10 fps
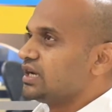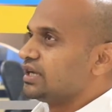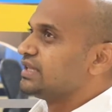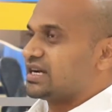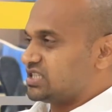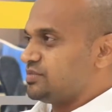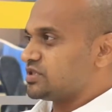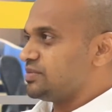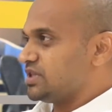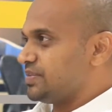And that seems
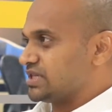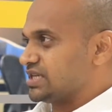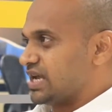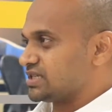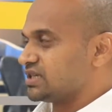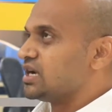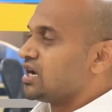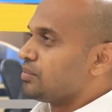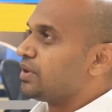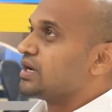to be the best answer.
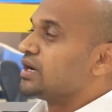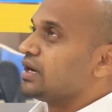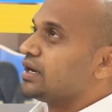But